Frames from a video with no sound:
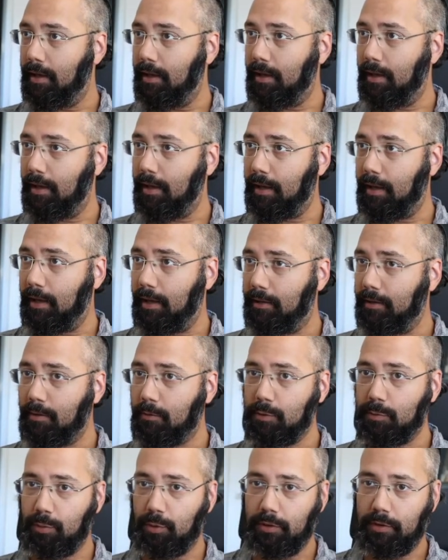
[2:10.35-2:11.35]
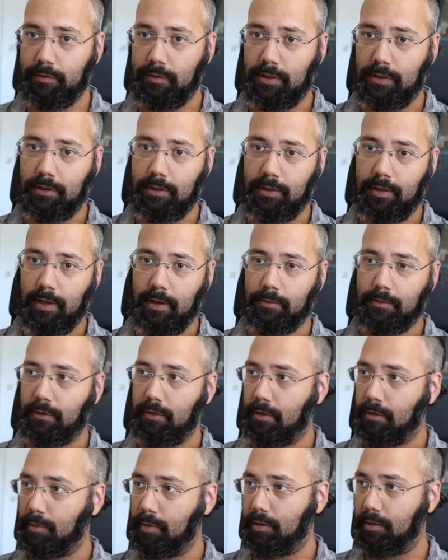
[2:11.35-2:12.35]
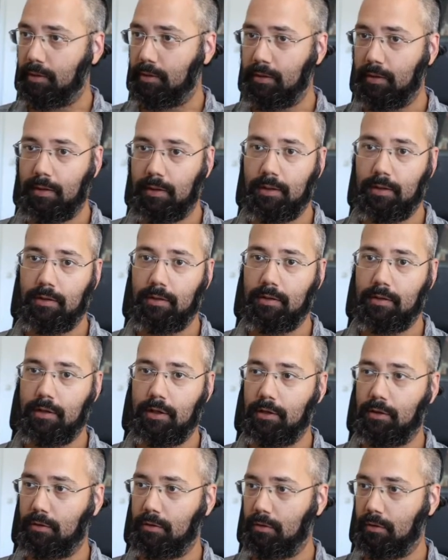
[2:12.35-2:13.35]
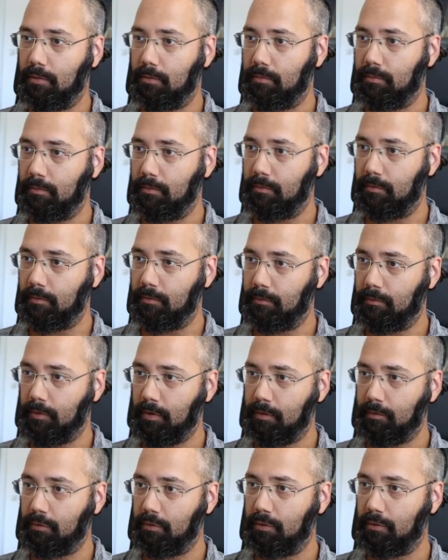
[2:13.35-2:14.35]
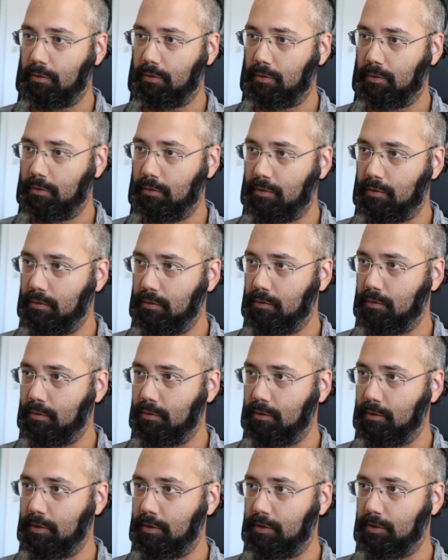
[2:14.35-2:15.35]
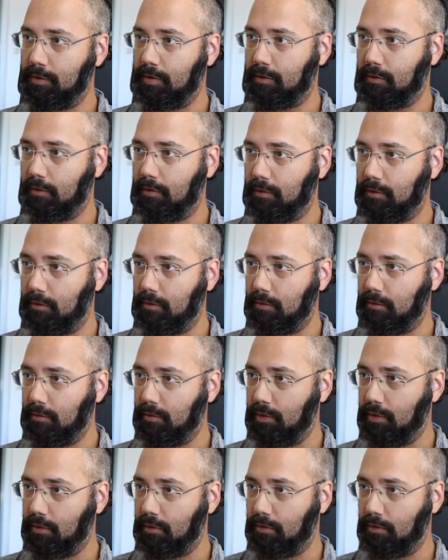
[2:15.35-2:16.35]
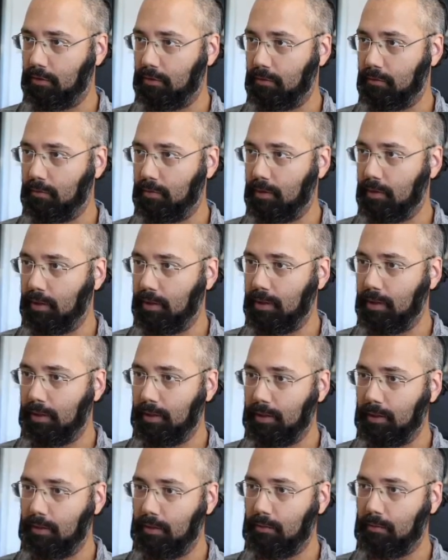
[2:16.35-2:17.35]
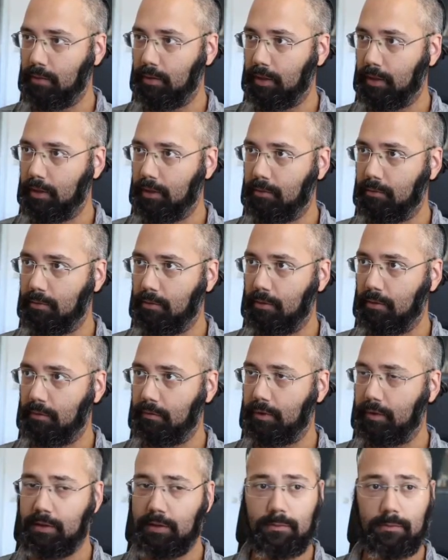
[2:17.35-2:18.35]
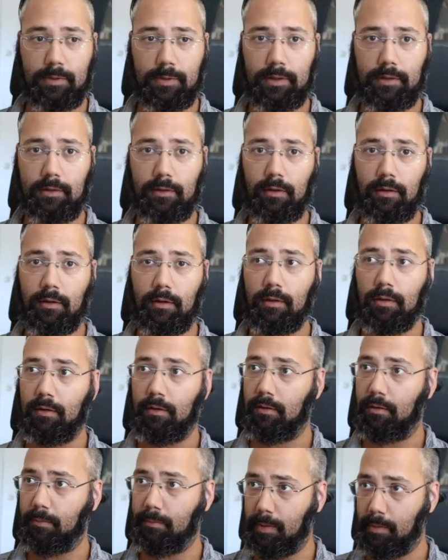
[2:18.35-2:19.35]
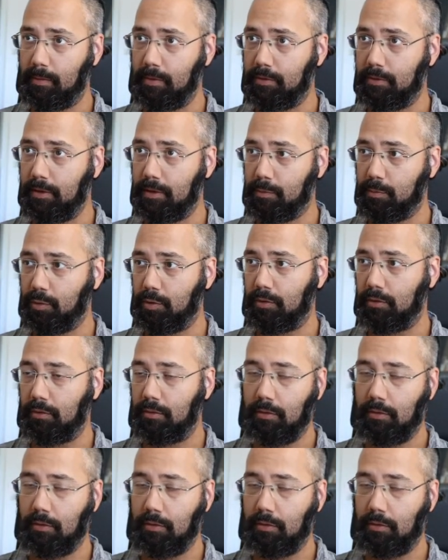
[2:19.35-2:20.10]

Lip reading: That was Buldern. Now we're talking about Dino Home, Frankfurt city center. Dino Home. You can get to all of these with public transport.